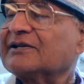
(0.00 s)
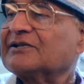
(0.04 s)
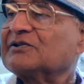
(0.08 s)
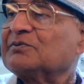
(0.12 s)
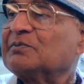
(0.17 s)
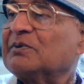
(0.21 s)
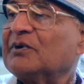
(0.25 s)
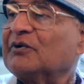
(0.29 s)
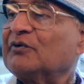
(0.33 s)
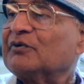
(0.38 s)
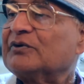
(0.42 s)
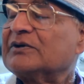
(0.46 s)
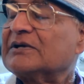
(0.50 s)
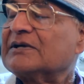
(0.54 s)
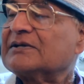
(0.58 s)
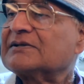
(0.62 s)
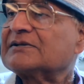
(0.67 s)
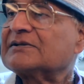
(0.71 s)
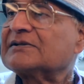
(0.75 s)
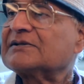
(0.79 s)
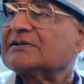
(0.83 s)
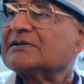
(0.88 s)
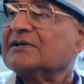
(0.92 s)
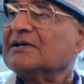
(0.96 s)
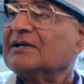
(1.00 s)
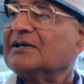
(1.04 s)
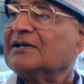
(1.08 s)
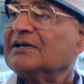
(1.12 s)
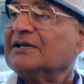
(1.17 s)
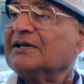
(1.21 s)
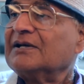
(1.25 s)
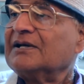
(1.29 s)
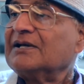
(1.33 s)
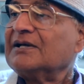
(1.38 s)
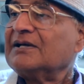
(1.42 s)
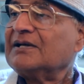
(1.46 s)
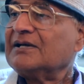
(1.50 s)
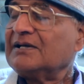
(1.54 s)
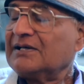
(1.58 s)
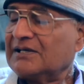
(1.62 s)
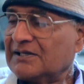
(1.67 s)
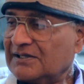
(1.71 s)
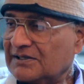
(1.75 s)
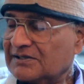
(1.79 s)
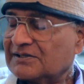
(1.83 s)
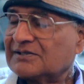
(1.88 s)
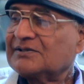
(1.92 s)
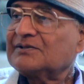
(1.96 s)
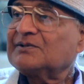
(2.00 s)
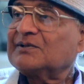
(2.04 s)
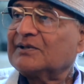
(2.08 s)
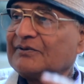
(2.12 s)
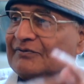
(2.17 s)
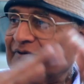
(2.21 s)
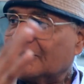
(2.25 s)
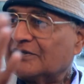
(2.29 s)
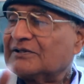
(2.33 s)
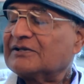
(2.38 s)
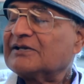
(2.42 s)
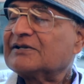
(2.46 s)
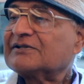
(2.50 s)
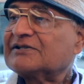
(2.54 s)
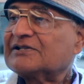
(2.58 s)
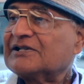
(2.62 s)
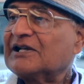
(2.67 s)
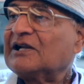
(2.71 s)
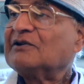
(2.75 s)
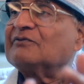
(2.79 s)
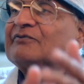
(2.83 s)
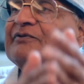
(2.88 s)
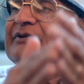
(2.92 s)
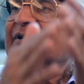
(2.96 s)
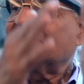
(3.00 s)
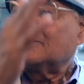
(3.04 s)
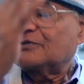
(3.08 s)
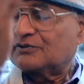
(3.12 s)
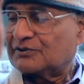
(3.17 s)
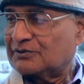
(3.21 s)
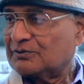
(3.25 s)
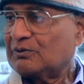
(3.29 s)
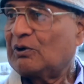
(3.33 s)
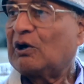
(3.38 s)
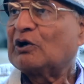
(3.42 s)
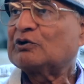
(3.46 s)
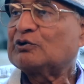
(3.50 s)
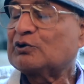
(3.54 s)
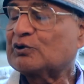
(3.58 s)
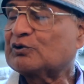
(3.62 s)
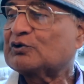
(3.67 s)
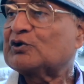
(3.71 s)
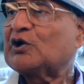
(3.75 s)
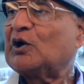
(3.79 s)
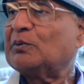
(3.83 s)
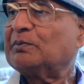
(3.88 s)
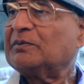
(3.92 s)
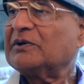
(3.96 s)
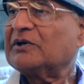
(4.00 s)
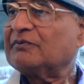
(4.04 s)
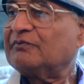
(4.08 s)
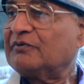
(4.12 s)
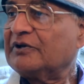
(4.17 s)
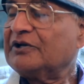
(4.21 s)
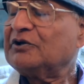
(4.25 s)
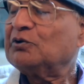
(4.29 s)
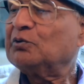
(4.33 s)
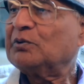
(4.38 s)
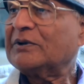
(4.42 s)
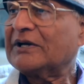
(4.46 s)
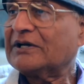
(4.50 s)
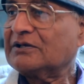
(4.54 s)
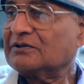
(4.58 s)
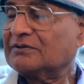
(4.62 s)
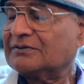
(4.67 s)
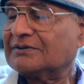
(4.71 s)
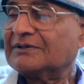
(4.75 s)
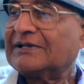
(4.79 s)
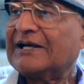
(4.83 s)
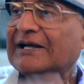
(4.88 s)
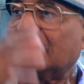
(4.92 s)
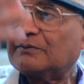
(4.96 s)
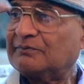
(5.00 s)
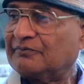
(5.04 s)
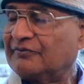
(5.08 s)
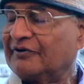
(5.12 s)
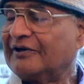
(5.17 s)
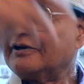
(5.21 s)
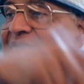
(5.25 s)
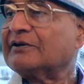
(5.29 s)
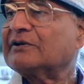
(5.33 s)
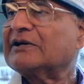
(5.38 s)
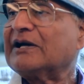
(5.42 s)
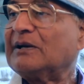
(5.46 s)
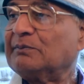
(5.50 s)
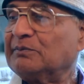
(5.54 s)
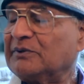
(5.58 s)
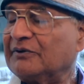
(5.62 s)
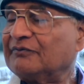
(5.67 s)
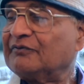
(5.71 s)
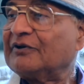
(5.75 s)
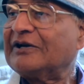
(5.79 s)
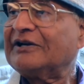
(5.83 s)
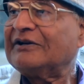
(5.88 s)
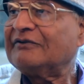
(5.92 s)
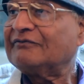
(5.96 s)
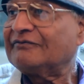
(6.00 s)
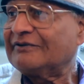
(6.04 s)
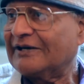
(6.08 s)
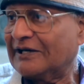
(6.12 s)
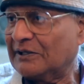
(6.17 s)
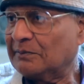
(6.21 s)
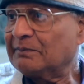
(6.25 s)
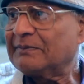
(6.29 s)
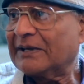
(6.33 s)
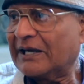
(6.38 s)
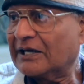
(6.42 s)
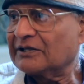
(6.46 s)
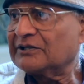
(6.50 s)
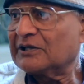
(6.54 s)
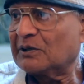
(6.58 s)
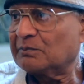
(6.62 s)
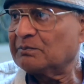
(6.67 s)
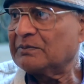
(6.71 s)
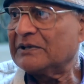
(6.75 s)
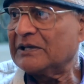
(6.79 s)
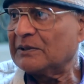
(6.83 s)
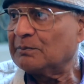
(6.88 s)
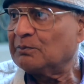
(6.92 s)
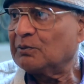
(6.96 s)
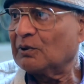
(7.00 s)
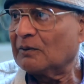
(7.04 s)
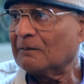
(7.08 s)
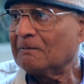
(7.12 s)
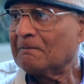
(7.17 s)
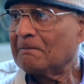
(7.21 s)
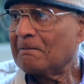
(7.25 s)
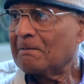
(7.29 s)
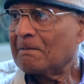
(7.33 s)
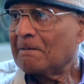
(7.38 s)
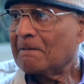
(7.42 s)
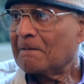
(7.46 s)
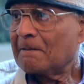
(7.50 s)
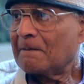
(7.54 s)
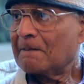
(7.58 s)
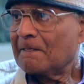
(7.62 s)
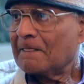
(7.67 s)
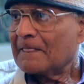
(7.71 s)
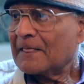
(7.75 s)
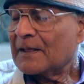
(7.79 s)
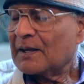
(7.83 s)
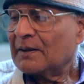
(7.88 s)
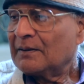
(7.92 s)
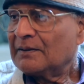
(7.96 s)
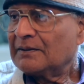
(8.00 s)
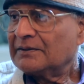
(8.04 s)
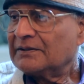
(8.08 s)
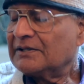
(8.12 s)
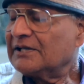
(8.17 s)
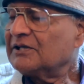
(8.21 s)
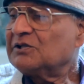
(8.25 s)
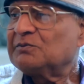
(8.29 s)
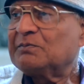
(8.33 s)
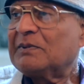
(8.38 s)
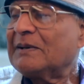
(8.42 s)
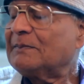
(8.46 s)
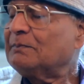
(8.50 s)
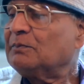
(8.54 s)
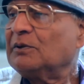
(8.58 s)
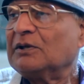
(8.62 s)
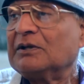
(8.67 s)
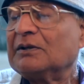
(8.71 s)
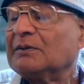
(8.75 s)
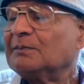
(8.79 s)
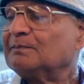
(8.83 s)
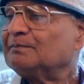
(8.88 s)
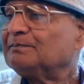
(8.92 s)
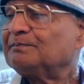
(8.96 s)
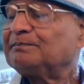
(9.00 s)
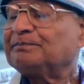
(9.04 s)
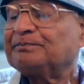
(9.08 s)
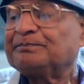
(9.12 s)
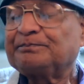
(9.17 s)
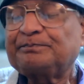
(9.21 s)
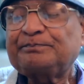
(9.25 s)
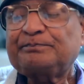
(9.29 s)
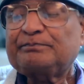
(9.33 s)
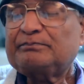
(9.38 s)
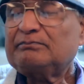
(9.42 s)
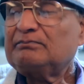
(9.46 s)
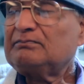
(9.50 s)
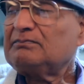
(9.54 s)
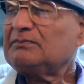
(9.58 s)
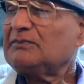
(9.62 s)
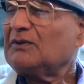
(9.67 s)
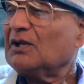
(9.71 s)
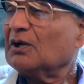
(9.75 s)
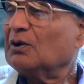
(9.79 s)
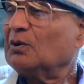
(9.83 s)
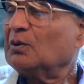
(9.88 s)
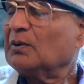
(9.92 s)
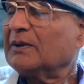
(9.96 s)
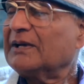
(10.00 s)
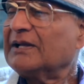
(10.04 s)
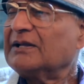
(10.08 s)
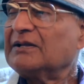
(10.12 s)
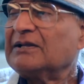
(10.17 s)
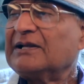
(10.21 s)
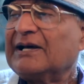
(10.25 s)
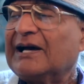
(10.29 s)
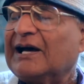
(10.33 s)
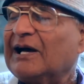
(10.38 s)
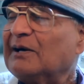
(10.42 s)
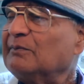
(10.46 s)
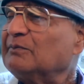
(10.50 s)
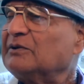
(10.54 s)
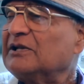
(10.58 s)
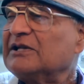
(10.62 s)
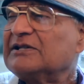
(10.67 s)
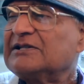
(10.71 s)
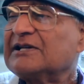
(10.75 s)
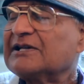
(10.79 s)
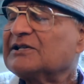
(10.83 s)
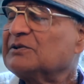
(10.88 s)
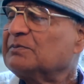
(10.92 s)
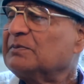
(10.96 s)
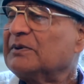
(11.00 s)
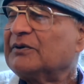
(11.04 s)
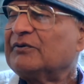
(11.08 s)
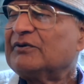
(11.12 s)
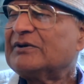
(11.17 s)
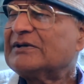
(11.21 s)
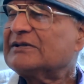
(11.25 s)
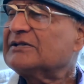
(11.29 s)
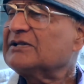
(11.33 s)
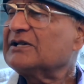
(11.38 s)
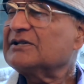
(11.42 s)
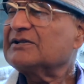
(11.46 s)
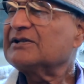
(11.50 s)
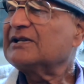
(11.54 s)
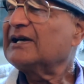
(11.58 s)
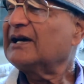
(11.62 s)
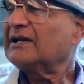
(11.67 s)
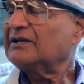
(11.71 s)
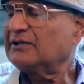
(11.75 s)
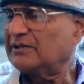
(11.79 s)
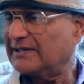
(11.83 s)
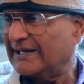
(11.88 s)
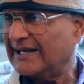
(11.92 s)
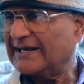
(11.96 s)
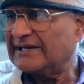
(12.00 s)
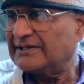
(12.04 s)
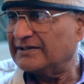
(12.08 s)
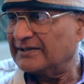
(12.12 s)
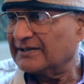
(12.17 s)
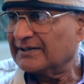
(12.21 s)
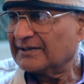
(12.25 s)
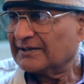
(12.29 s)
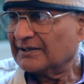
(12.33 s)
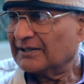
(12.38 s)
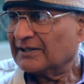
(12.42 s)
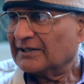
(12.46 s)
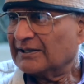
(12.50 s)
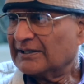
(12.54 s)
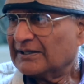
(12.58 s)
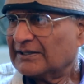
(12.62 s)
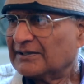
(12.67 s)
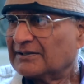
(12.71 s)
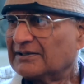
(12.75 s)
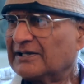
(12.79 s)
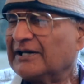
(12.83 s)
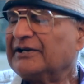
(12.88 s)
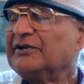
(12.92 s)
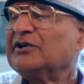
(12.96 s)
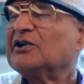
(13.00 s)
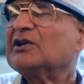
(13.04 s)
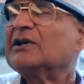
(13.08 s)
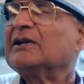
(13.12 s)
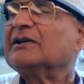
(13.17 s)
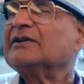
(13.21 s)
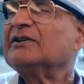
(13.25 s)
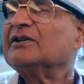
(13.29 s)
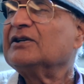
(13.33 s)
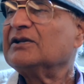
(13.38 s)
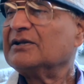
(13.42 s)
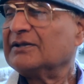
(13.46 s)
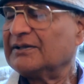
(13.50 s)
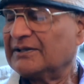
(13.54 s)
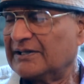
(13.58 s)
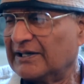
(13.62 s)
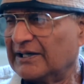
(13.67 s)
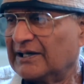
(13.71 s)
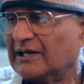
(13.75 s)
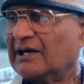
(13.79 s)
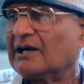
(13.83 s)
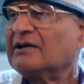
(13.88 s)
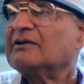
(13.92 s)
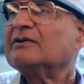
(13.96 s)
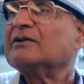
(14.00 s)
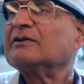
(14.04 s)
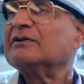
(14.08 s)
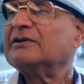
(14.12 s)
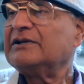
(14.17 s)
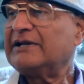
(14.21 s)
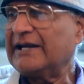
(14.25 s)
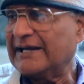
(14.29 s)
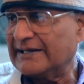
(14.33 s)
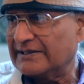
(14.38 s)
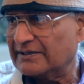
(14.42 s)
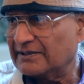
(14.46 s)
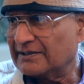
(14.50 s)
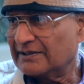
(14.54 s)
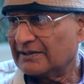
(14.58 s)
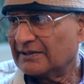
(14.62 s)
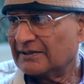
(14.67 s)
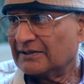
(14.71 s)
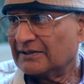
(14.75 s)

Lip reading: experience is revealed itself as autoscopic viewing that can be verified by other people. These people, when they have these experiences, they are dead. Clinically, they are dead.